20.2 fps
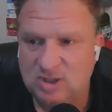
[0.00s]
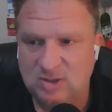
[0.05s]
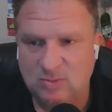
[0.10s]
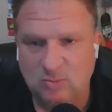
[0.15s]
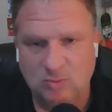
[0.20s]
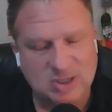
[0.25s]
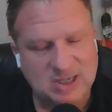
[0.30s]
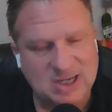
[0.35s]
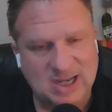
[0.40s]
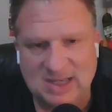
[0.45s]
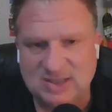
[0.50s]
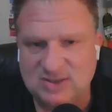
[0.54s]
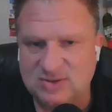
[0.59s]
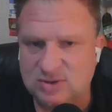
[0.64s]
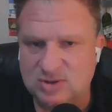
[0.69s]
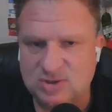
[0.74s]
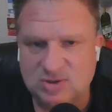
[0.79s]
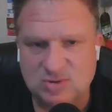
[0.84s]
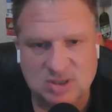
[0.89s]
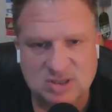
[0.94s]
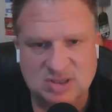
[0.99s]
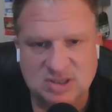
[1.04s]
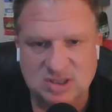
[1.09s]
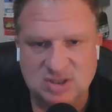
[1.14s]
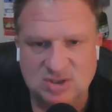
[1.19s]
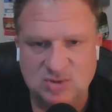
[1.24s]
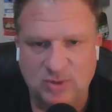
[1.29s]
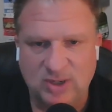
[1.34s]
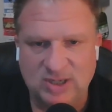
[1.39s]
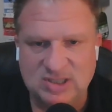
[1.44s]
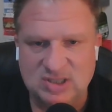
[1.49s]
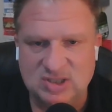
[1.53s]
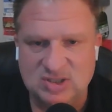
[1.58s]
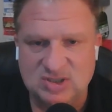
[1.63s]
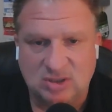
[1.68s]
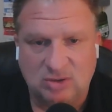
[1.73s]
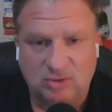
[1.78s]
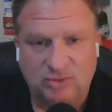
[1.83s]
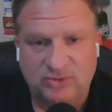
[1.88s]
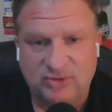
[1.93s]
when guys are in stress situations,
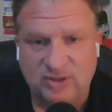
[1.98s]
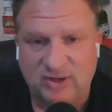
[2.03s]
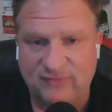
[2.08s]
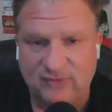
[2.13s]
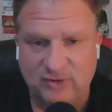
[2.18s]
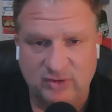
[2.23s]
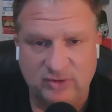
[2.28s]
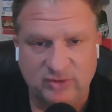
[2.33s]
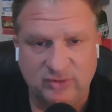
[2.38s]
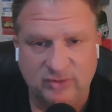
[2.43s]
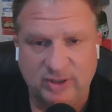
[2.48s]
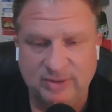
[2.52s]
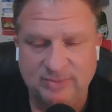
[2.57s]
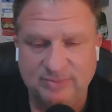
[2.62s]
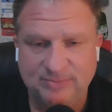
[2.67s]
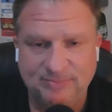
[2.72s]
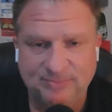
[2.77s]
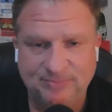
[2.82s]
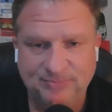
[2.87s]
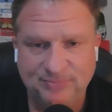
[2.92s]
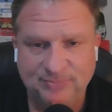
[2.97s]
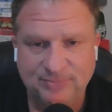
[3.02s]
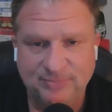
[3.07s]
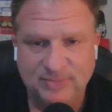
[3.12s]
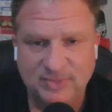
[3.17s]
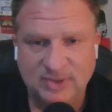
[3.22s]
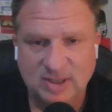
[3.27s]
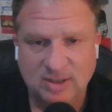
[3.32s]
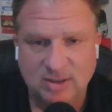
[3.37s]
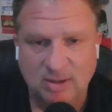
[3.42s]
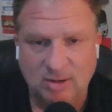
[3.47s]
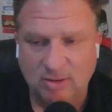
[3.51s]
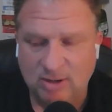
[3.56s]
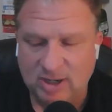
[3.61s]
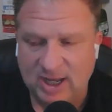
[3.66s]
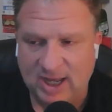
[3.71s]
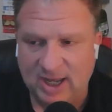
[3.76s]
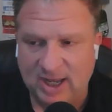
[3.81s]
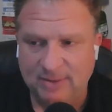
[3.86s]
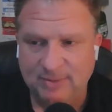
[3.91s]
it's a little tougher to do it.
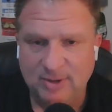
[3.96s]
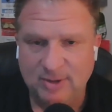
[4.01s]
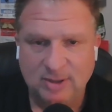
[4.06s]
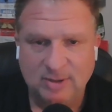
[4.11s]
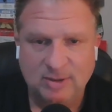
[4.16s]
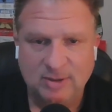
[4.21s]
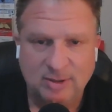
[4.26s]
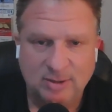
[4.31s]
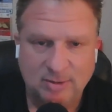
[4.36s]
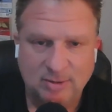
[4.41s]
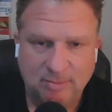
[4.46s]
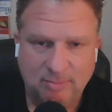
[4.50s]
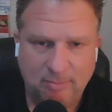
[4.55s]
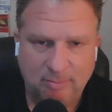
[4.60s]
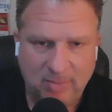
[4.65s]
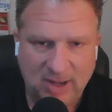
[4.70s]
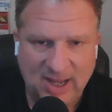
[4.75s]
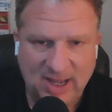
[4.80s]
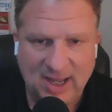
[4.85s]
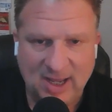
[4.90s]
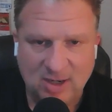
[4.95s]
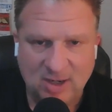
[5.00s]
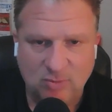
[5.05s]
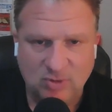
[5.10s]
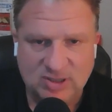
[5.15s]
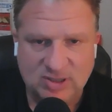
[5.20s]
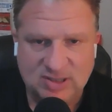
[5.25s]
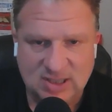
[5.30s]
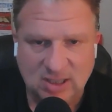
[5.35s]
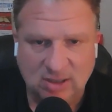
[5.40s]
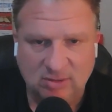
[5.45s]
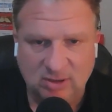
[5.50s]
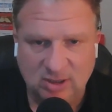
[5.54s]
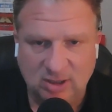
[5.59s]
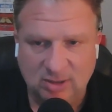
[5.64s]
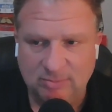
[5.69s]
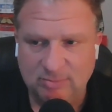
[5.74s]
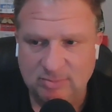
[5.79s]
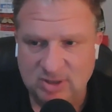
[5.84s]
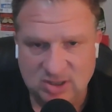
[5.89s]
Okay. Mack would tell
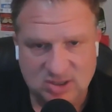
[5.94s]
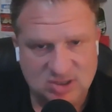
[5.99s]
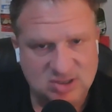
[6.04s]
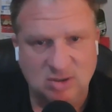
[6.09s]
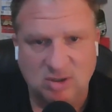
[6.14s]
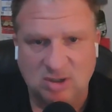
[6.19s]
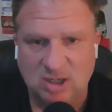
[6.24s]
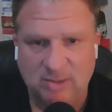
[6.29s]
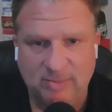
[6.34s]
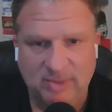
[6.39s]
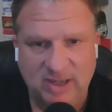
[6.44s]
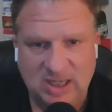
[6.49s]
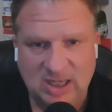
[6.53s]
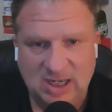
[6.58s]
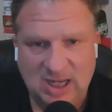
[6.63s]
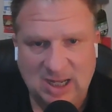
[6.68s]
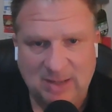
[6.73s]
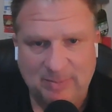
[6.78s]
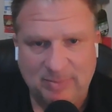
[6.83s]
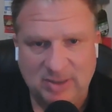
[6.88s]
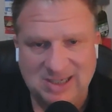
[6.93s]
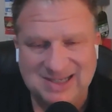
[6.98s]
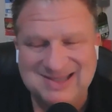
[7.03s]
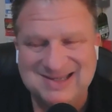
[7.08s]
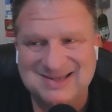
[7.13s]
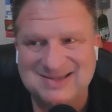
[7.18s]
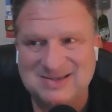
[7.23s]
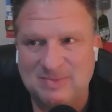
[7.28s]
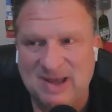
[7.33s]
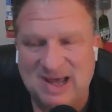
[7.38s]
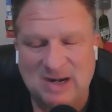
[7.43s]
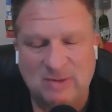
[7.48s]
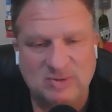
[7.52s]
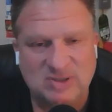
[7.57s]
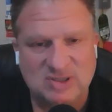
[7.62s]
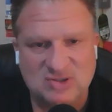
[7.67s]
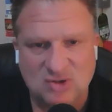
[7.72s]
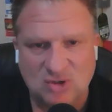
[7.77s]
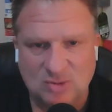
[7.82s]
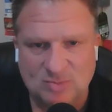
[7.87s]
him, you're still going to make it happen. It doesn't matter what
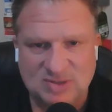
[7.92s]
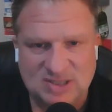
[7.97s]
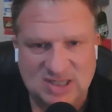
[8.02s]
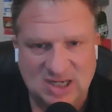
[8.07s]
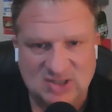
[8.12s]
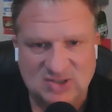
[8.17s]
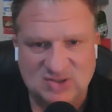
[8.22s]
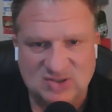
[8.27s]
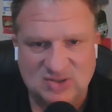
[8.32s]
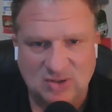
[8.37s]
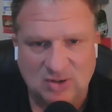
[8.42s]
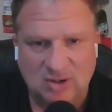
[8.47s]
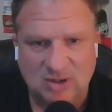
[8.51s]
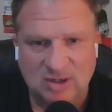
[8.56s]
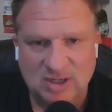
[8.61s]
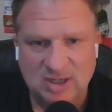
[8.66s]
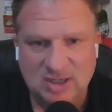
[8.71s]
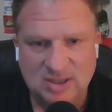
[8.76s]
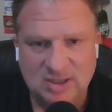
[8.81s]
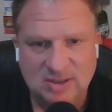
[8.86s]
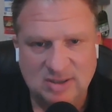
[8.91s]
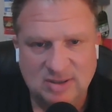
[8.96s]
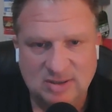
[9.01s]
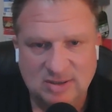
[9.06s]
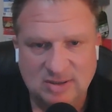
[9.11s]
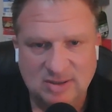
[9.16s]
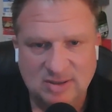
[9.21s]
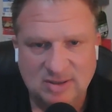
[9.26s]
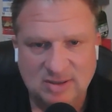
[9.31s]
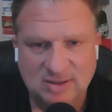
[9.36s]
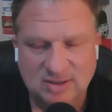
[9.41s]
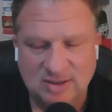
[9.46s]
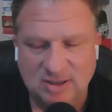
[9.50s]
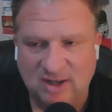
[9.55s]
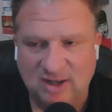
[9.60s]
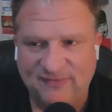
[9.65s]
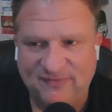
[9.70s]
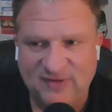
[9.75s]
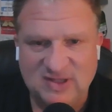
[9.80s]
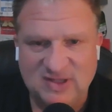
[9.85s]
the circumstances are.
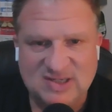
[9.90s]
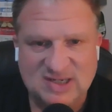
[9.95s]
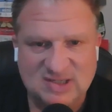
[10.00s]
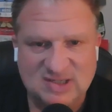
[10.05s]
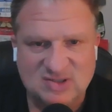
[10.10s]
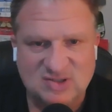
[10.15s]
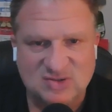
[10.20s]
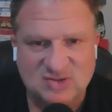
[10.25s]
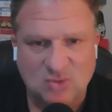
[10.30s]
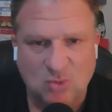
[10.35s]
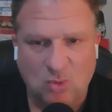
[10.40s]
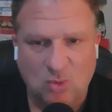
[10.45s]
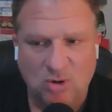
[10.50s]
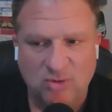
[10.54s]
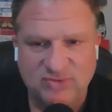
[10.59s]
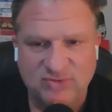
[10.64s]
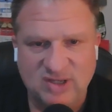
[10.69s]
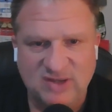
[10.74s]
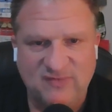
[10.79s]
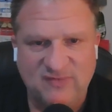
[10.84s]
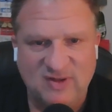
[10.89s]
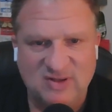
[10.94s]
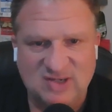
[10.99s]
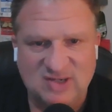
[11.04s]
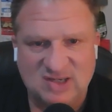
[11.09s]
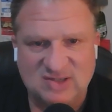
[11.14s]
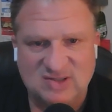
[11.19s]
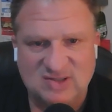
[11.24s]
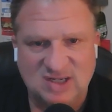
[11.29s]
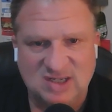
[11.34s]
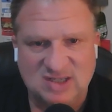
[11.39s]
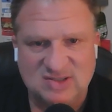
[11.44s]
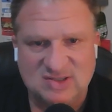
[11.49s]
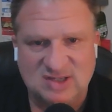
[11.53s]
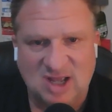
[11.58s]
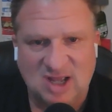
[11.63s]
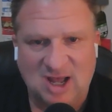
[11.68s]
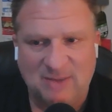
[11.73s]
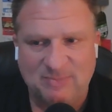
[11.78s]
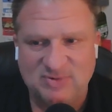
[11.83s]
The offense has to score, defense has to get
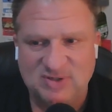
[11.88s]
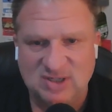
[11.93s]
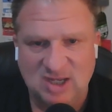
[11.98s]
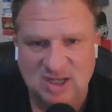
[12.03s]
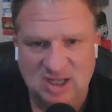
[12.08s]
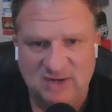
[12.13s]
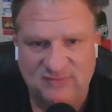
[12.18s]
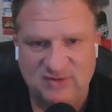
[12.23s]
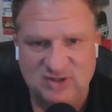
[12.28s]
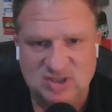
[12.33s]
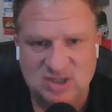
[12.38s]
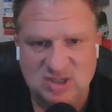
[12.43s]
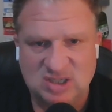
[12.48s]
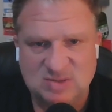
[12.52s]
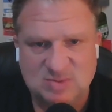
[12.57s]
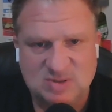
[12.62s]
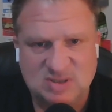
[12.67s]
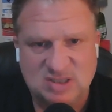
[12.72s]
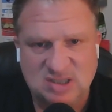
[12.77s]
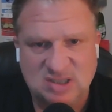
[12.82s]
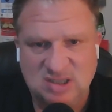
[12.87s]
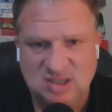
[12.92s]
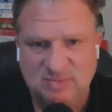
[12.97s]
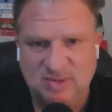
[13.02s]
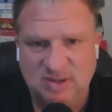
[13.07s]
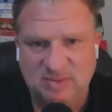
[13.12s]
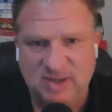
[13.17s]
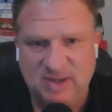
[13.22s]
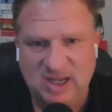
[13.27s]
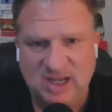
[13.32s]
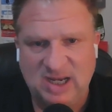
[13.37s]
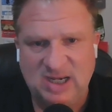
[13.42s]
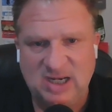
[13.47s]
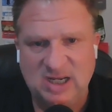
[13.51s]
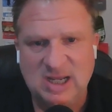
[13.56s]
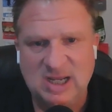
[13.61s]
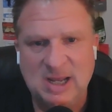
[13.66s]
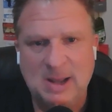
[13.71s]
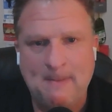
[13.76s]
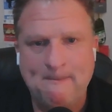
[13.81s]
stops. And if adjustments need to be
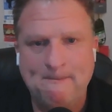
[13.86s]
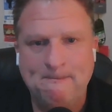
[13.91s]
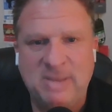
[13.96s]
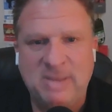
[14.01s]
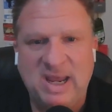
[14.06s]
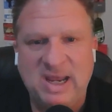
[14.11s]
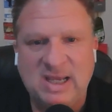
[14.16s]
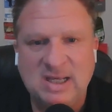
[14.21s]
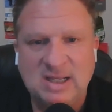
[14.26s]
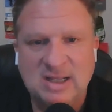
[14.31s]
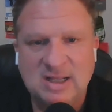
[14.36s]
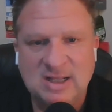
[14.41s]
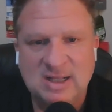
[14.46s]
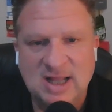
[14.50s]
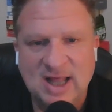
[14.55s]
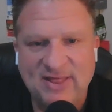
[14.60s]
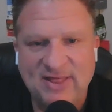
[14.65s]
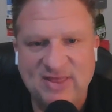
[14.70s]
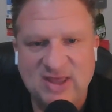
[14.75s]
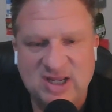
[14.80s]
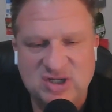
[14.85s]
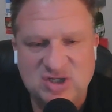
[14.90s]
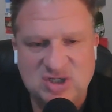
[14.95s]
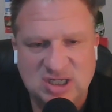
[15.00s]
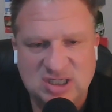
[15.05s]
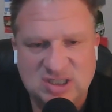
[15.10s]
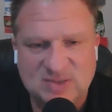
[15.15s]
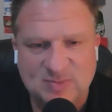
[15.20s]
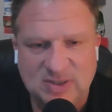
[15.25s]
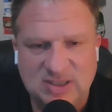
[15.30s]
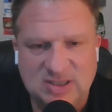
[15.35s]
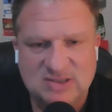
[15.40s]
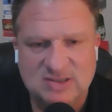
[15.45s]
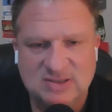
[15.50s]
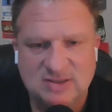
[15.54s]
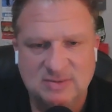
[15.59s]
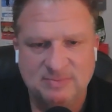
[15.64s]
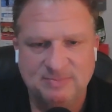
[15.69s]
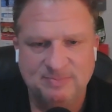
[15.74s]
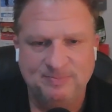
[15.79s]
made, make the adjustments